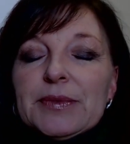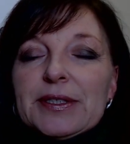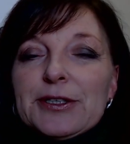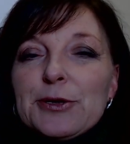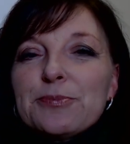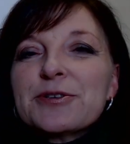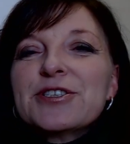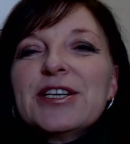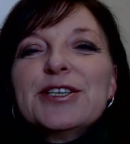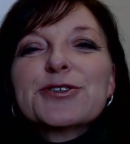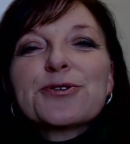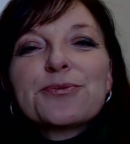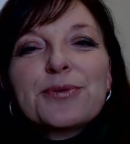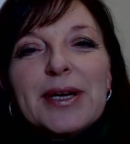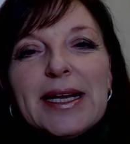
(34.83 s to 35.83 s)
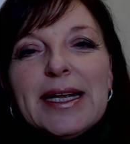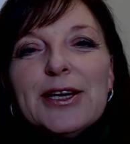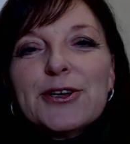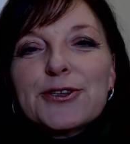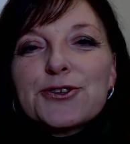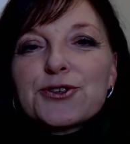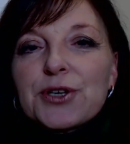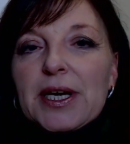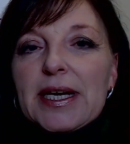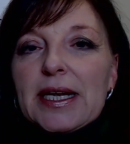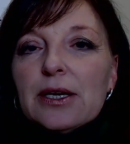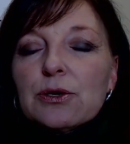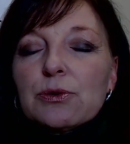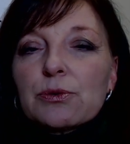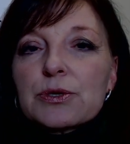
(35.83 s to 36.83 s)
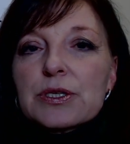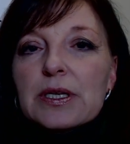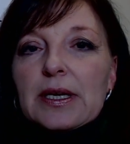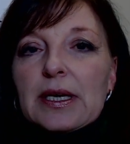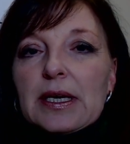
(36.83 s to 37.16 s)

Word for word: you present a really good training course,